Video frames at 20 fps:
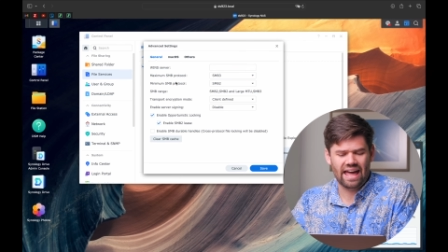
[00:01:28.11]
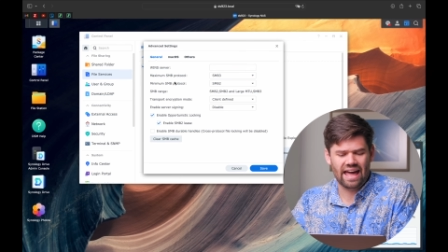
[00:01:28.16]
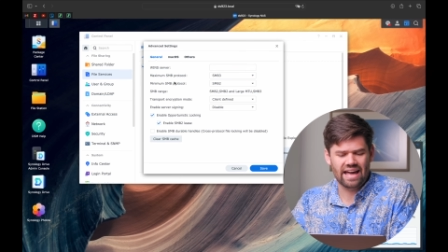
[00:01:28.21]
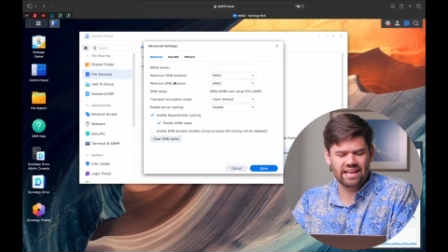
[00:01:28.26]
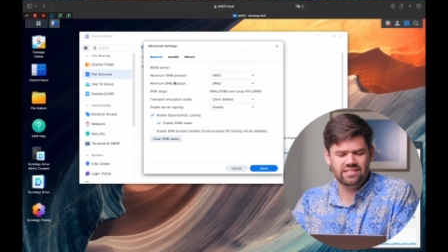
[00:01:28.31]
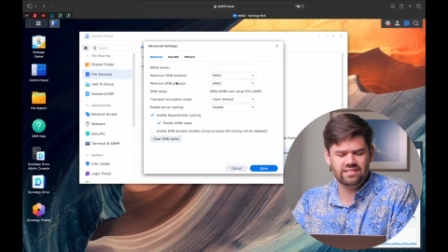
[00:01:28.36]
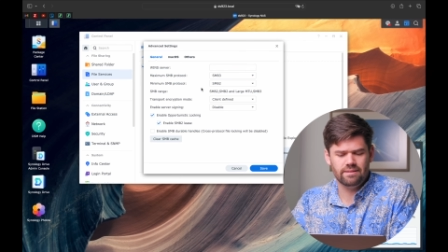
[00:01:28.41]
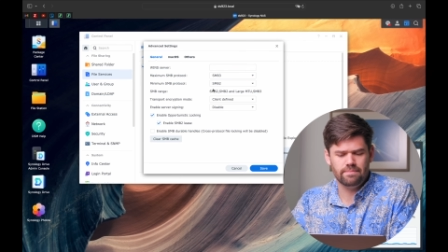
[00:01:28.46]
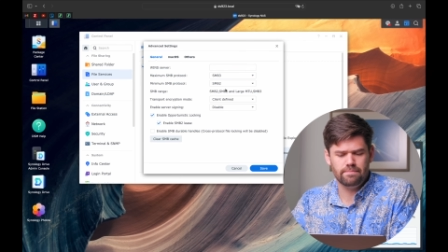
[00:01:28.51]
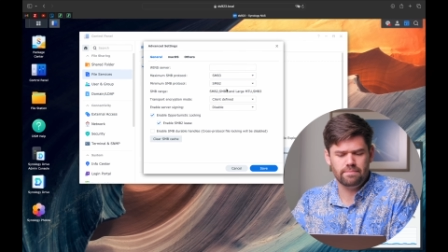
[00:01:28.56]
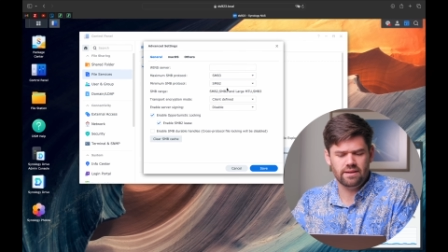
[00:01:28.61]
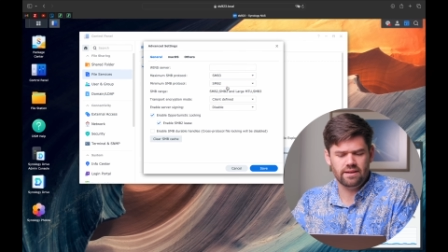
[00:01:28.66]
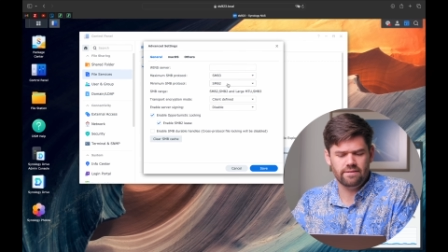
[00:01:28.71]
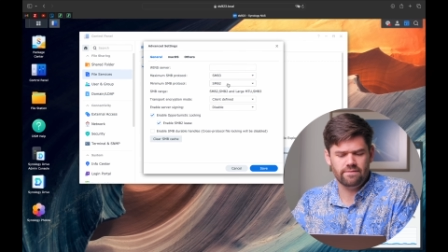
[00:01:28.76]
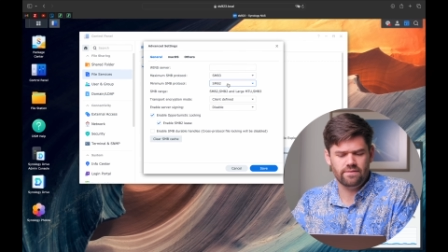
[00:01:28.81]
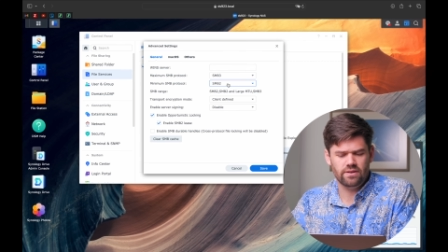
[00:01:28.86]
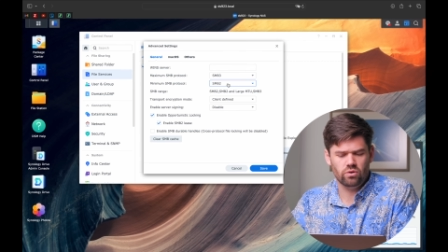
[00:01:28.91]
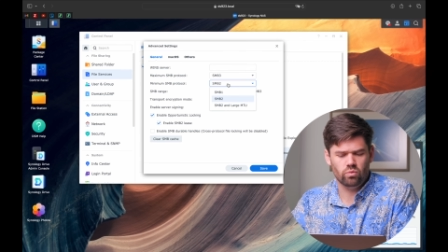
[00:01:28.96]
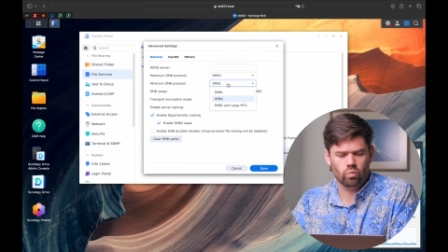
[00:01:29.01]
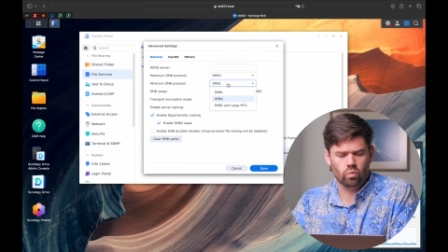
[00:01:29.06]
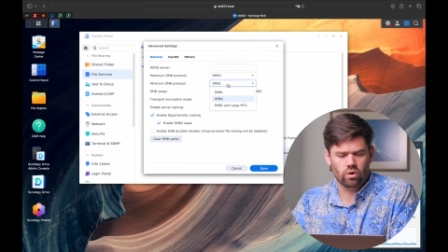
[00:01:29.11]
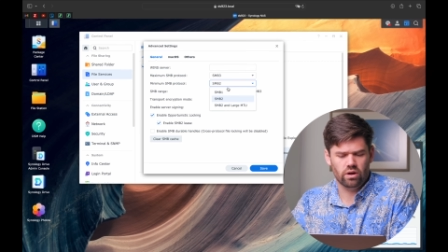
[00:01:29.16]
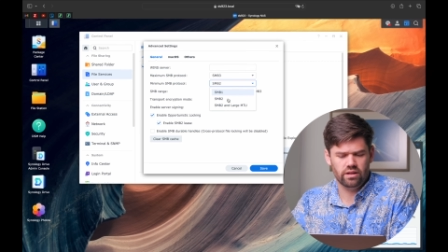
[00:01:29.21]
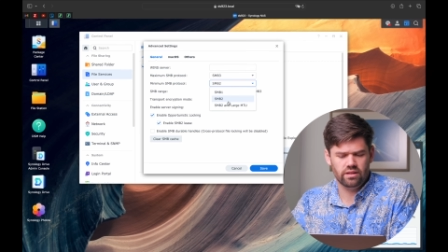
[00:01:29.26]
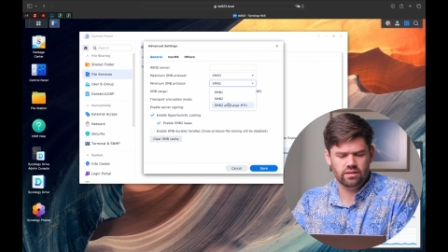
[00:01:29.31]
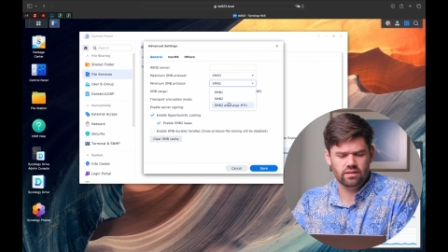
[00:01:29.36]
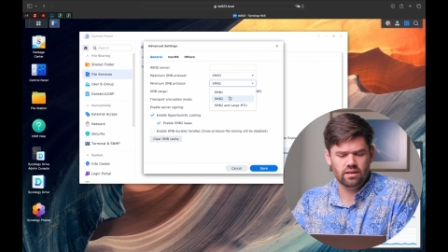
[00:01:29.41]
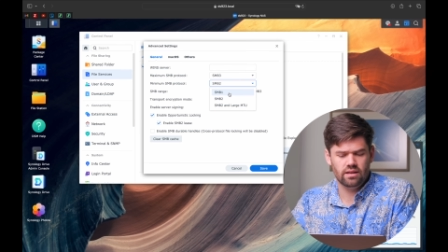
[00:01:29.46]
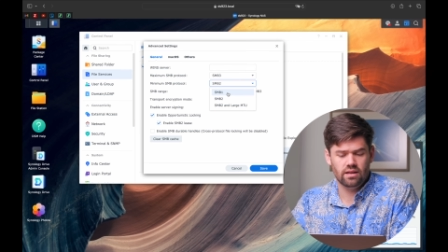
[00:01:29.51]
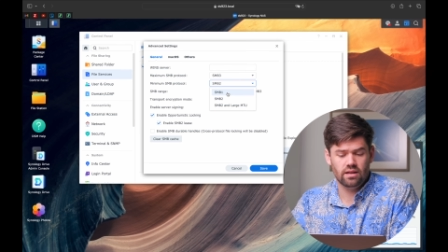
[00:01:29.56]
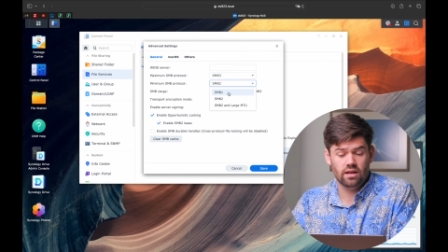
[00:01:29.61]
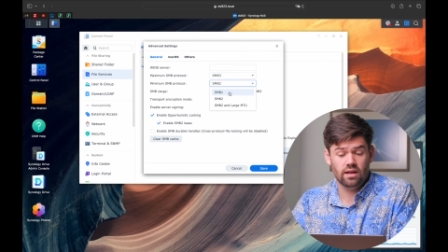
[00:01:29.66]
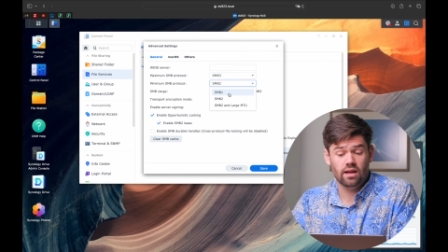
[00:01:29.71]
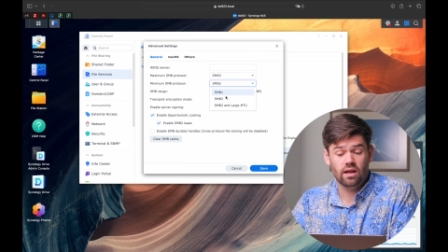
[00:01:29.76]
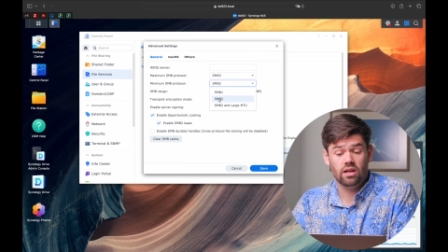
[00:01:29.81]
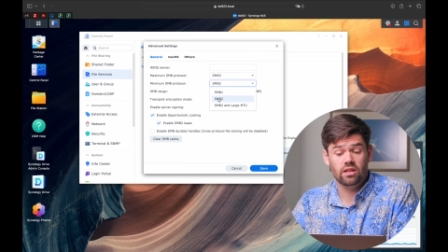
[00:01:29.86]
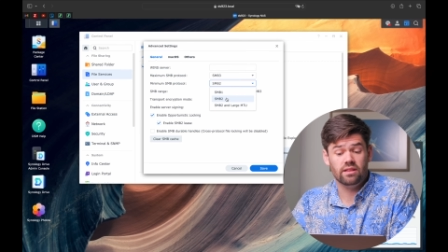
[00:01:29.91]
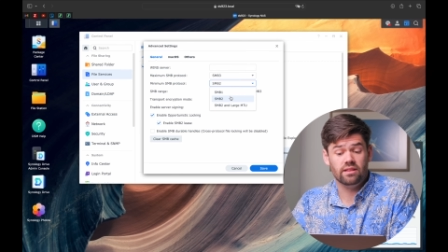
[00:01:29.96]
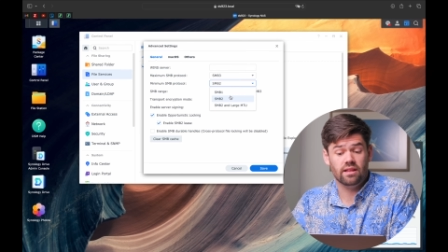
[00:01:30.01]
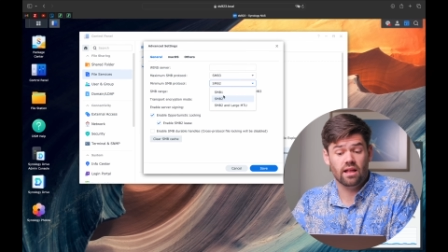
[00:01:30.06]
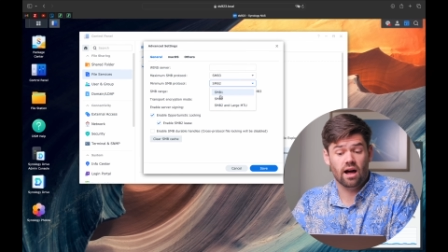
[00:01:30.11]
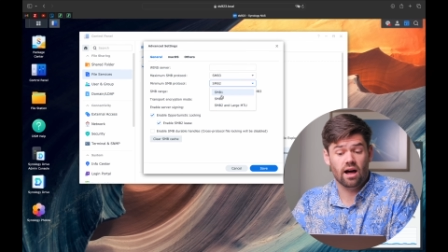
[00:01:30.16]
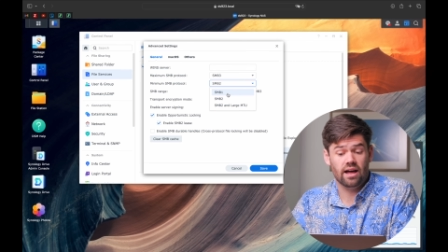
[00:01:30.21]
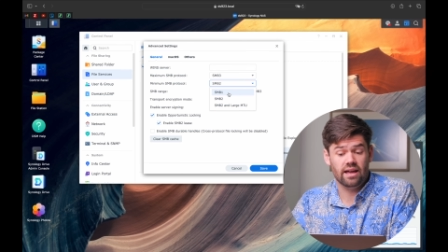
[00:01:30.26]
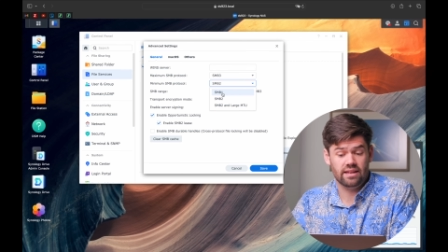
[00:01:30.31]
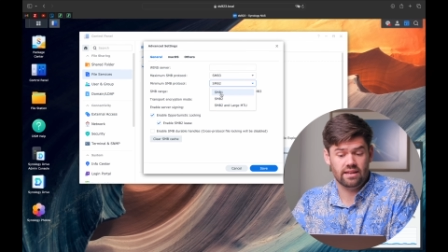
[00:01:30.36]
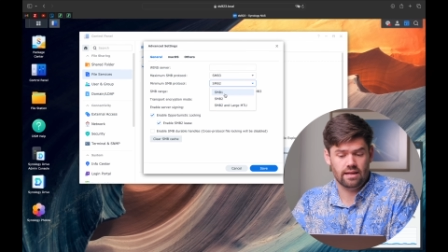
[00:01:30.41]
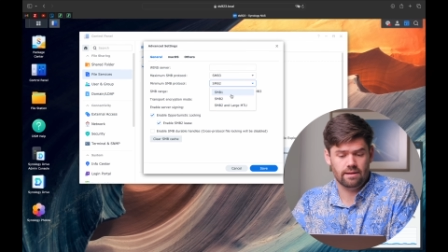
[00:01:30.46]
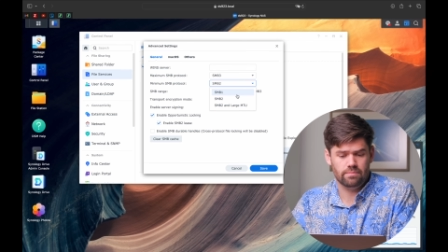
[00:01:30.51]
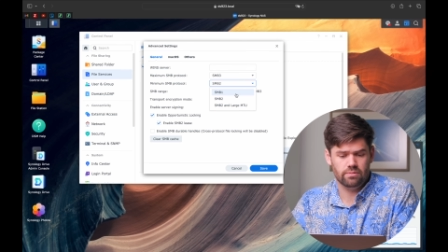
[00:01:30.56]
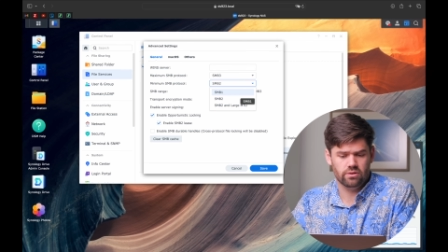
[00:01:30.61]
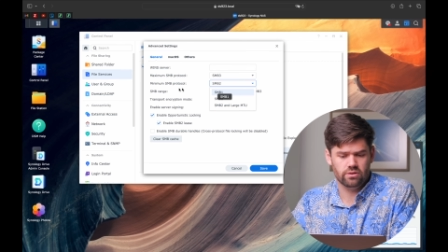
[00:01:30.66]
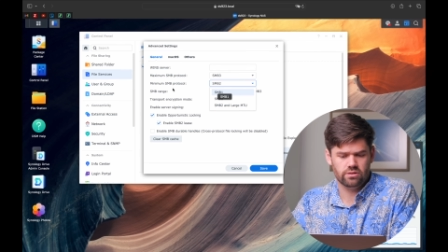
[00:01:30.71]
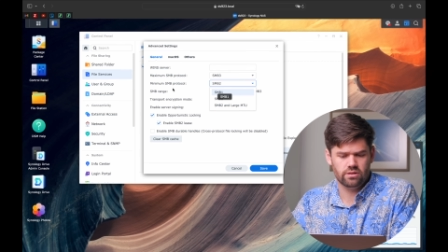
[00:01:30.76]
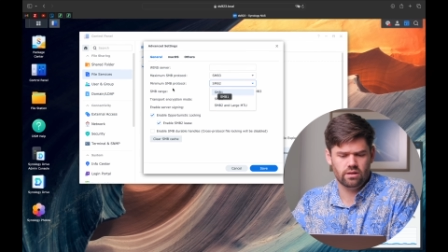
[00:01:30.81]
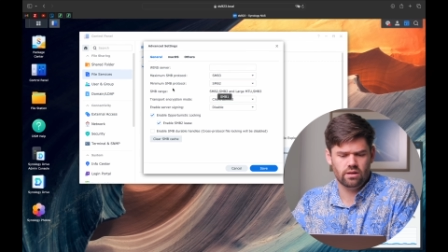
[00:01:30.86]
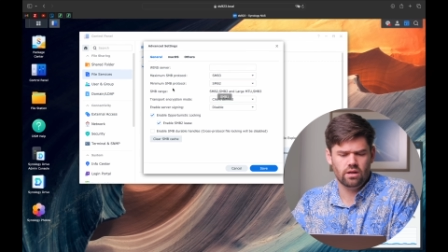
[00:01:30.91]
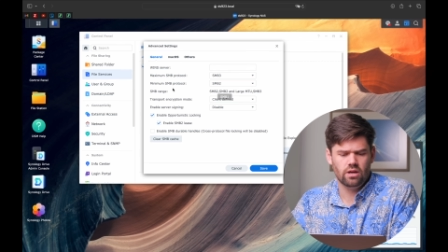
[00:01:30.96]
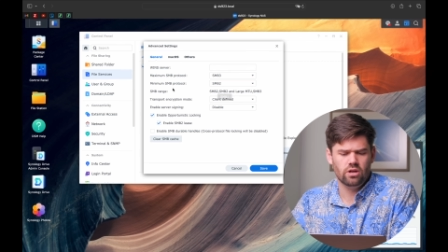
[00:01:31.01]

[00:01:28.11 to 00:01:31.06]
SMB v1 not enabled.